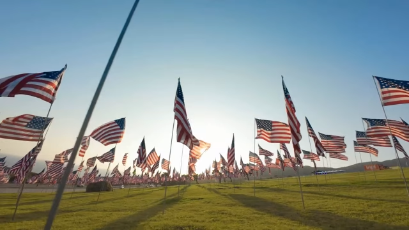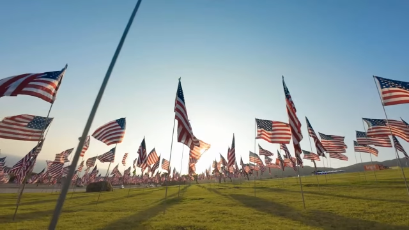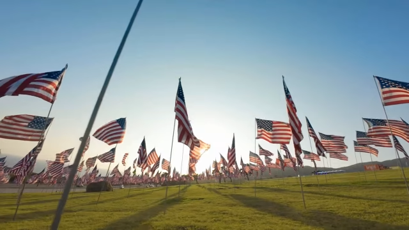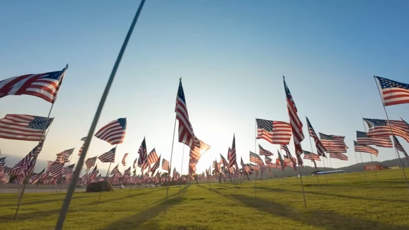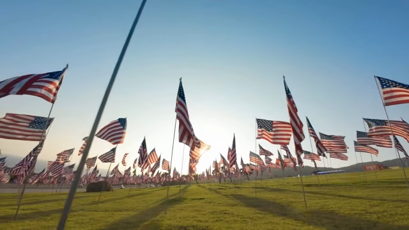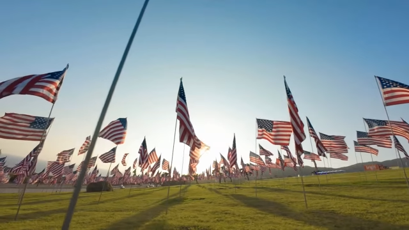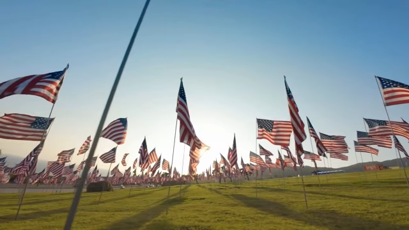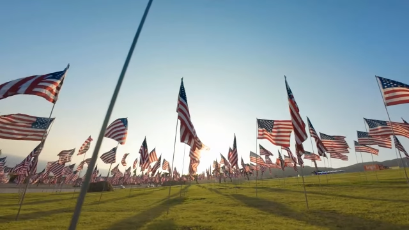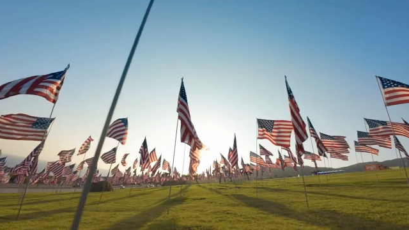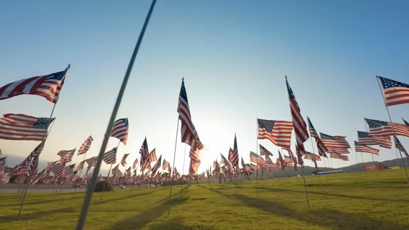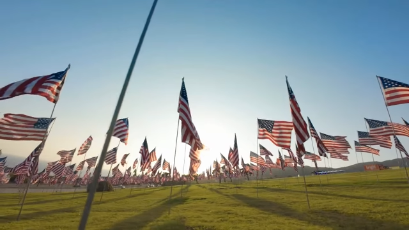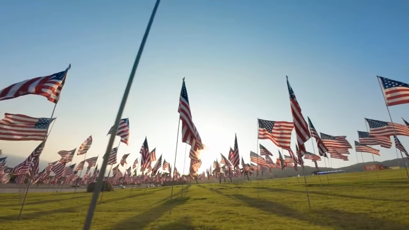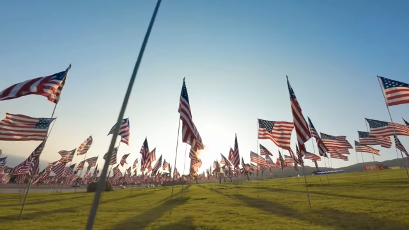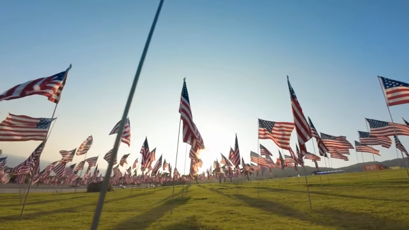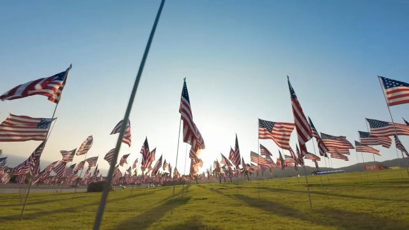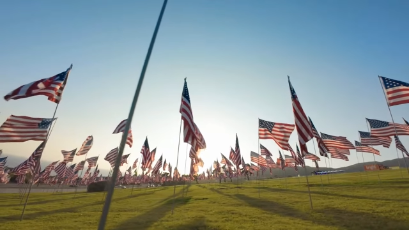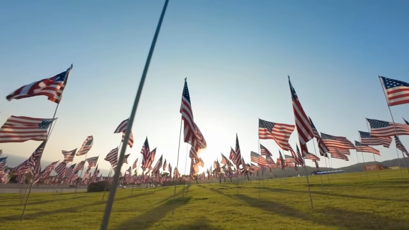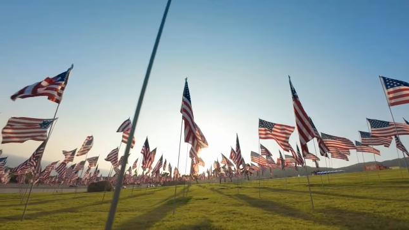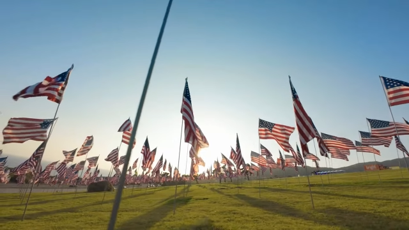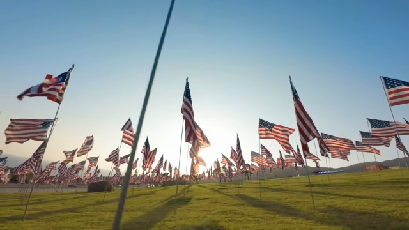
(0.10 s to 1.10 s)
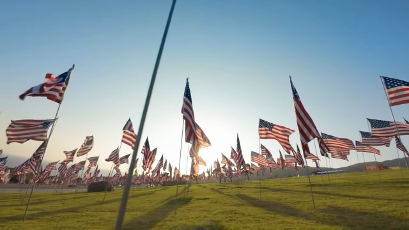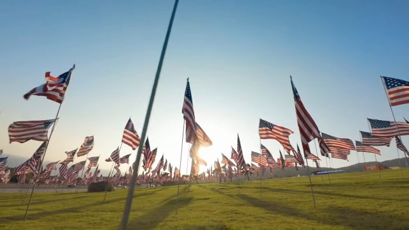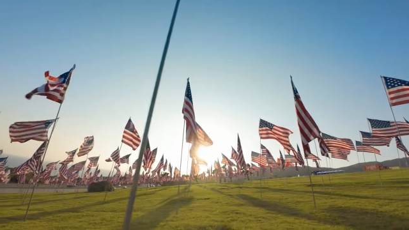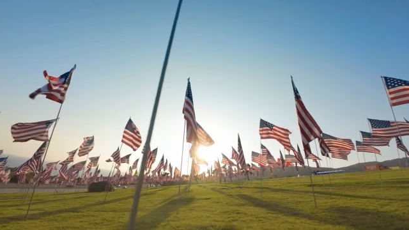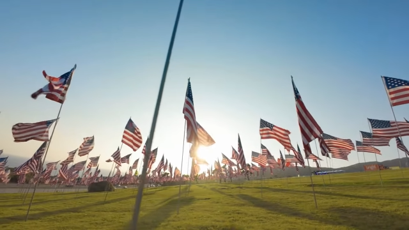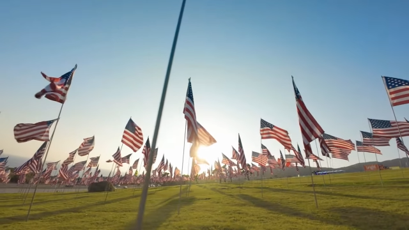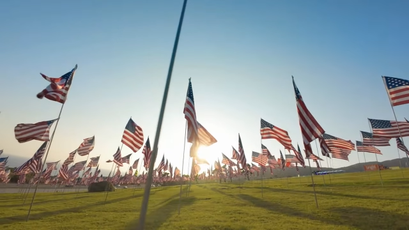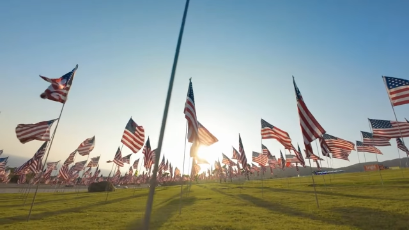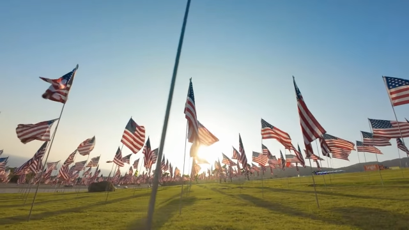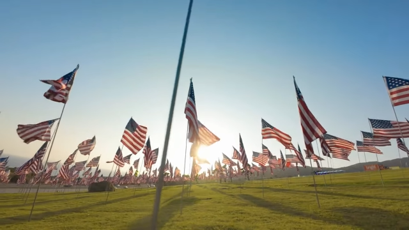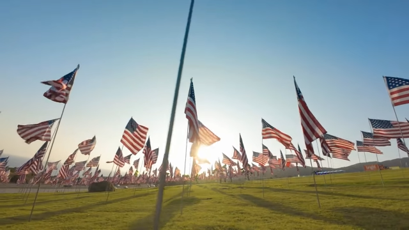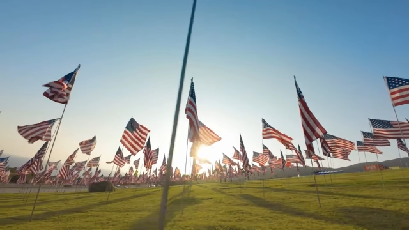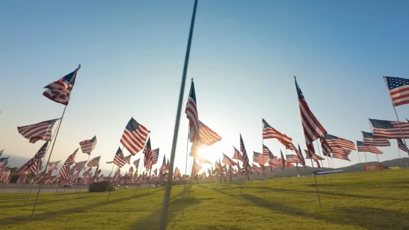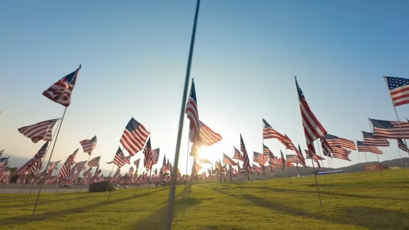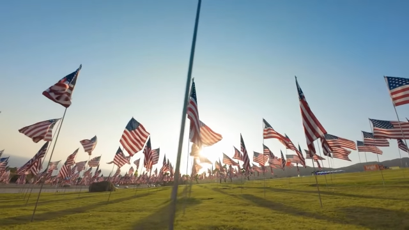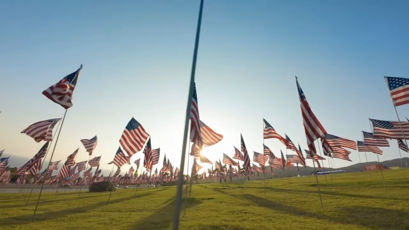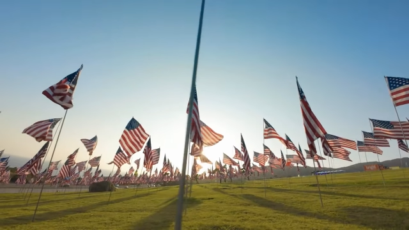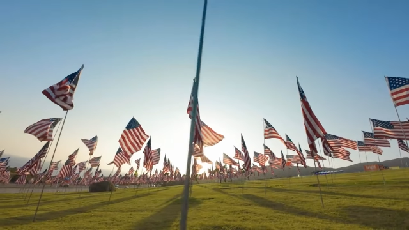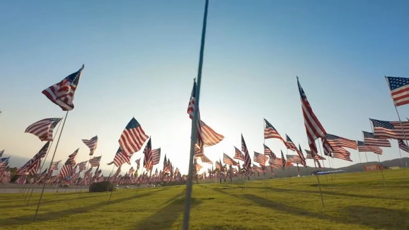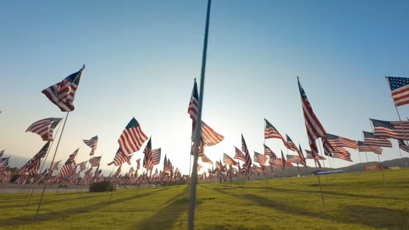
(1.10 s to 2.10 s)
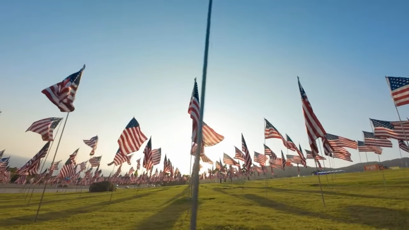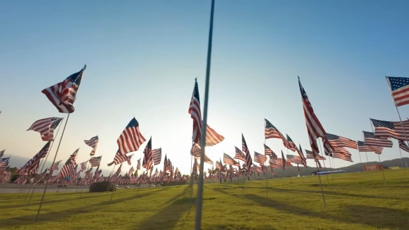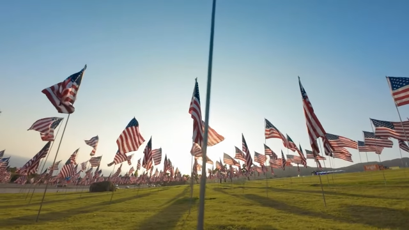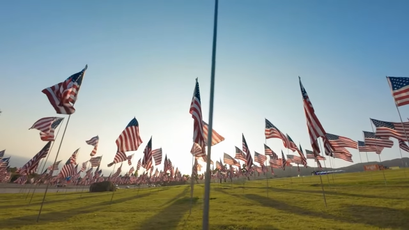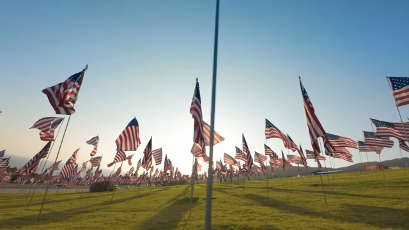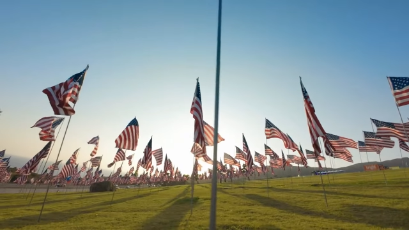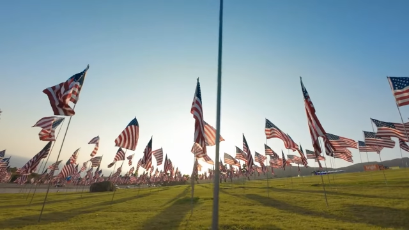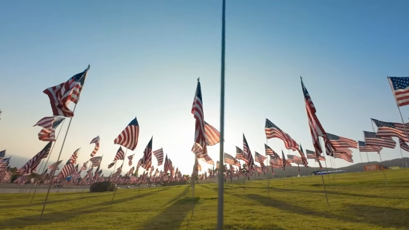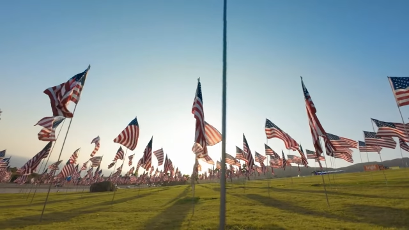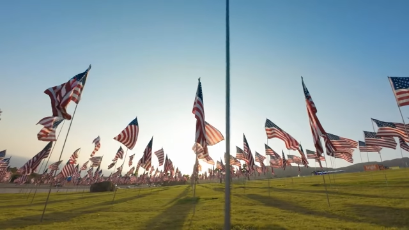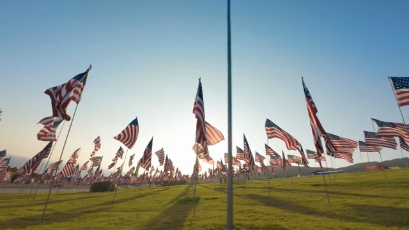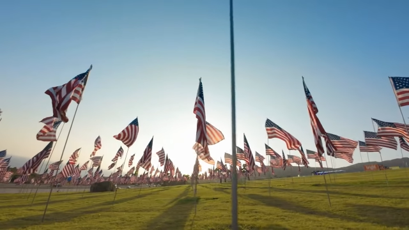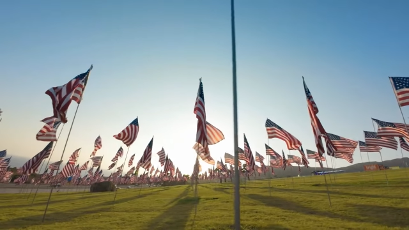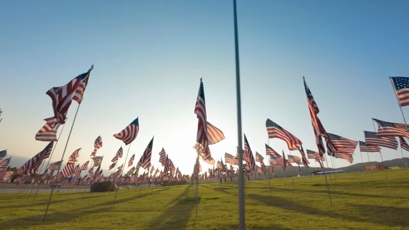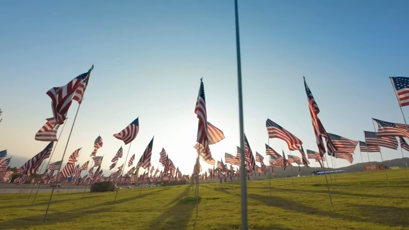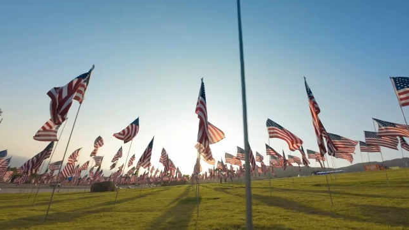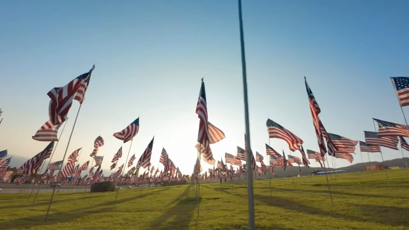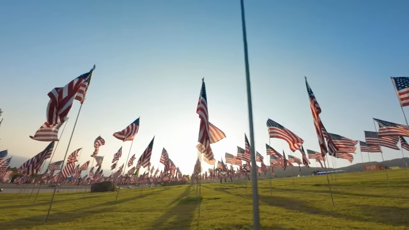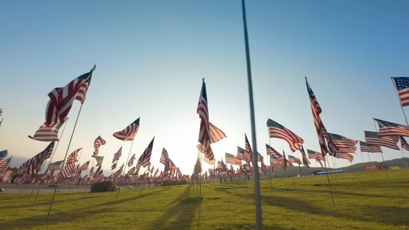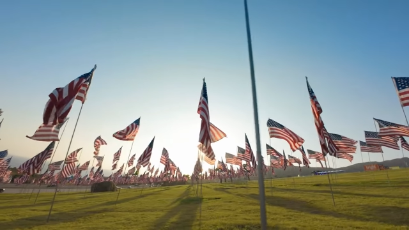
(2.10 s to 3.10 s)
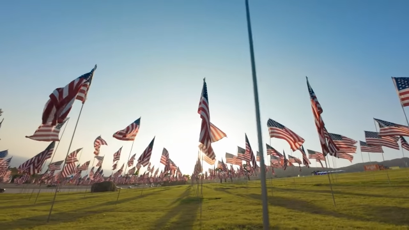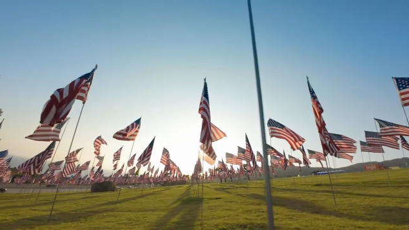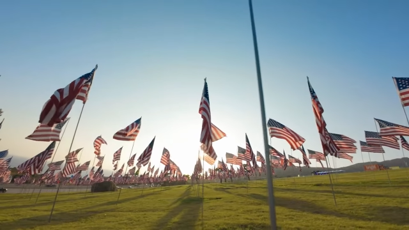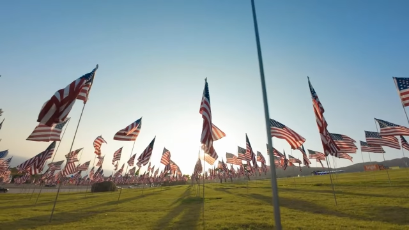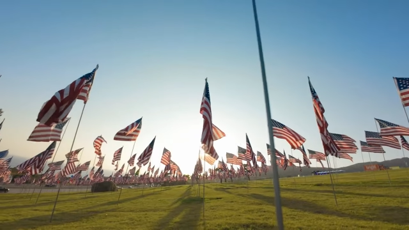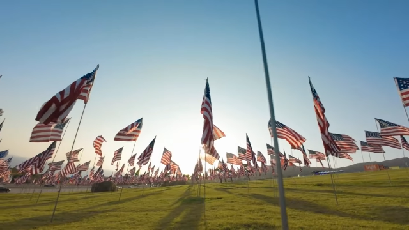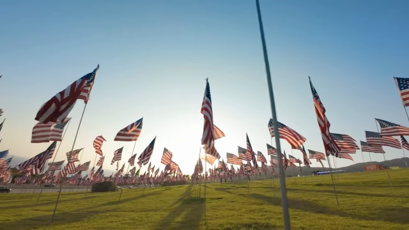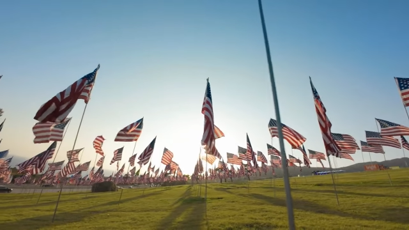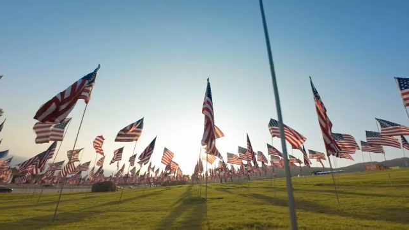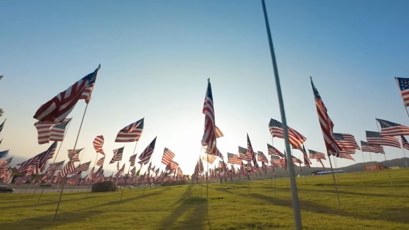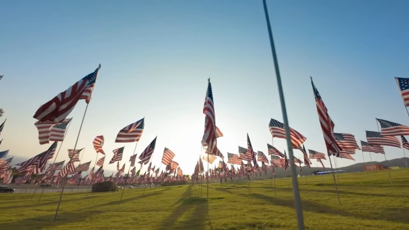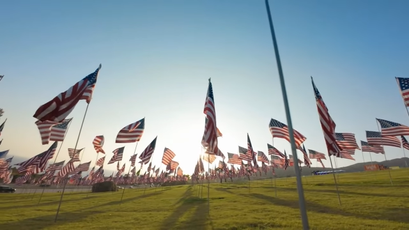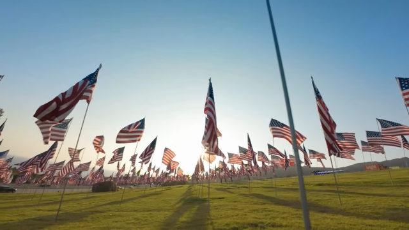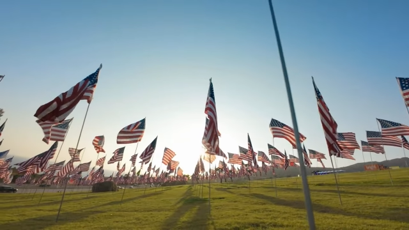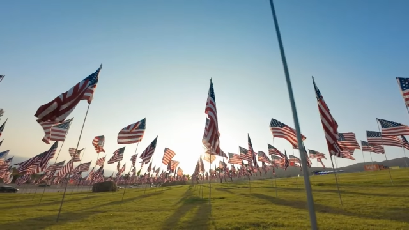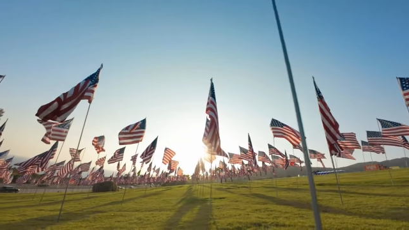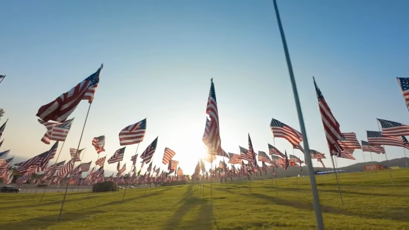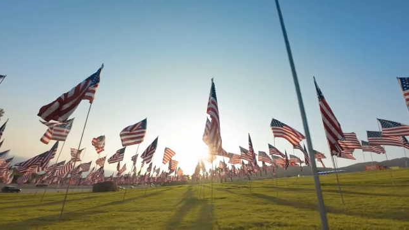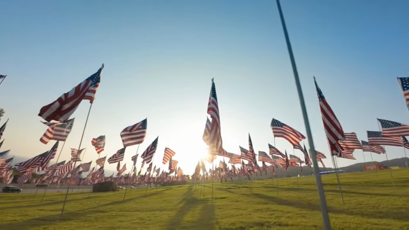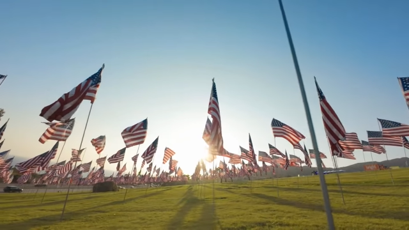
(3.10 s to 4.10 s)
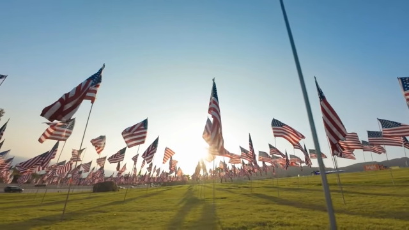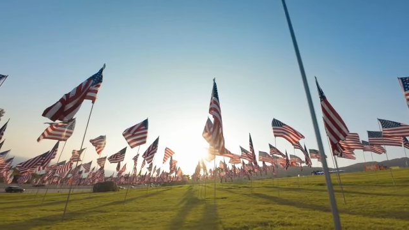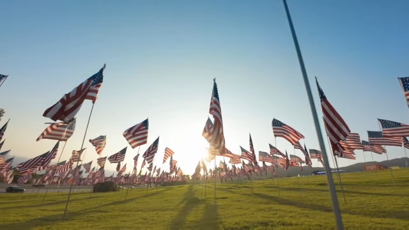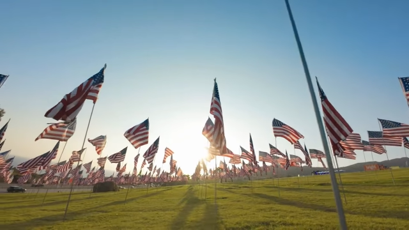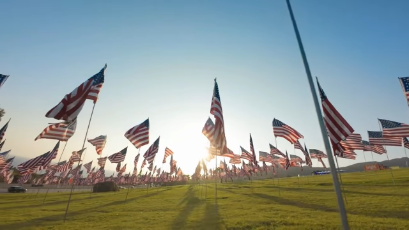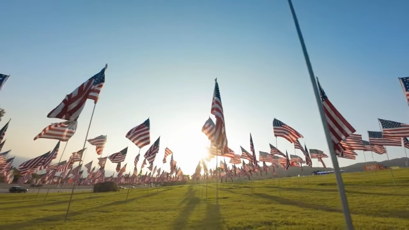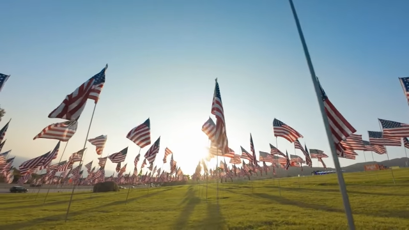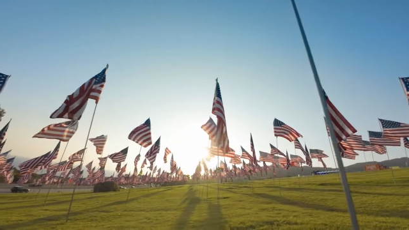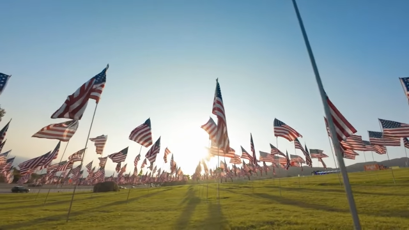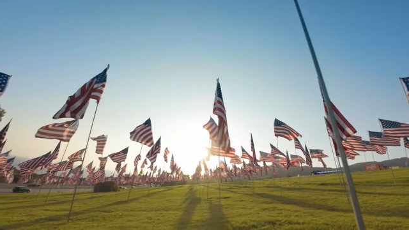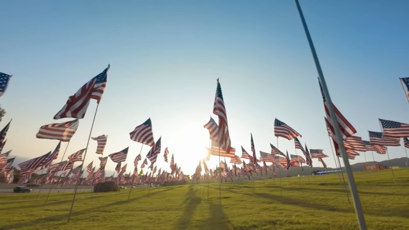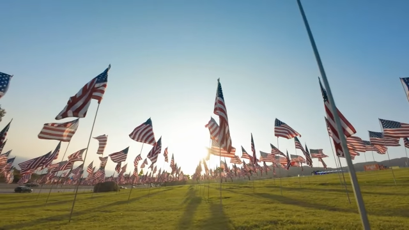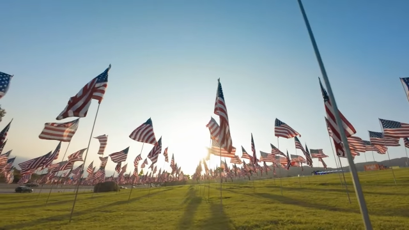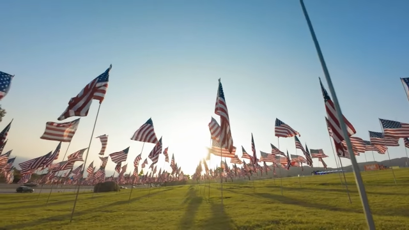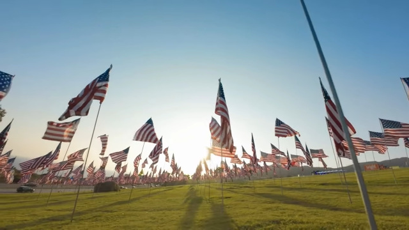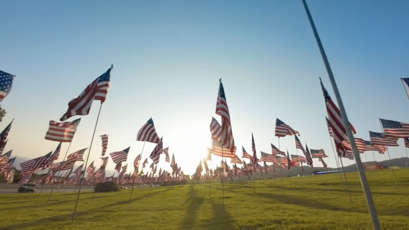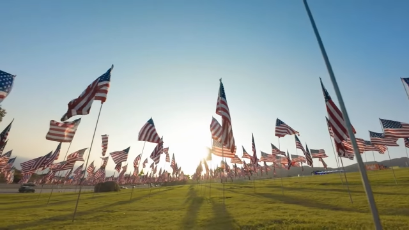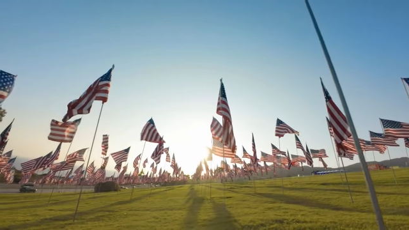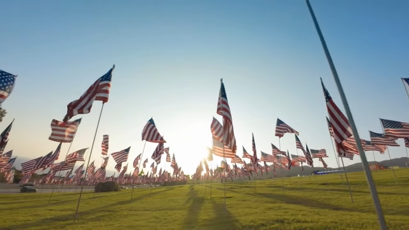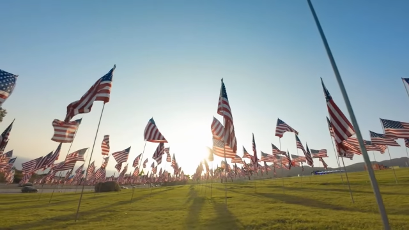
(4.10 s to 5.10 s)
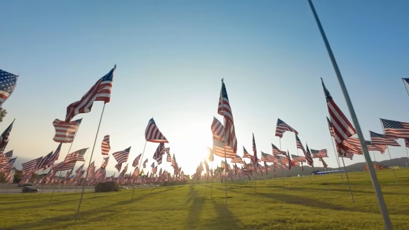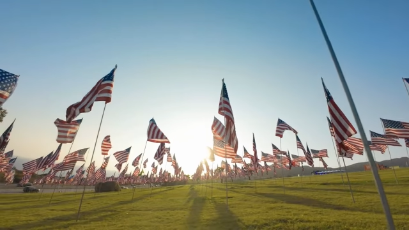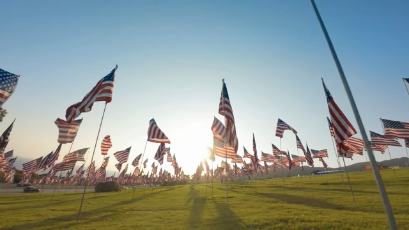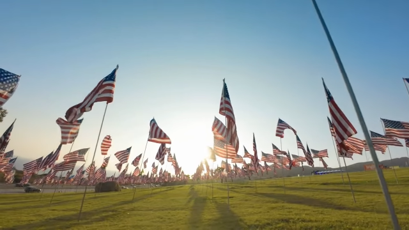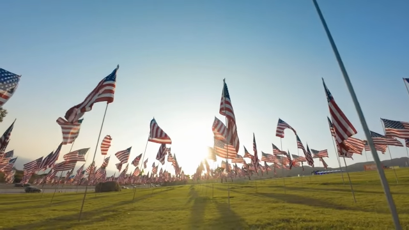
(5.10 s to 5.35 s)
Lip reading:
Nobody's mouth can be seen.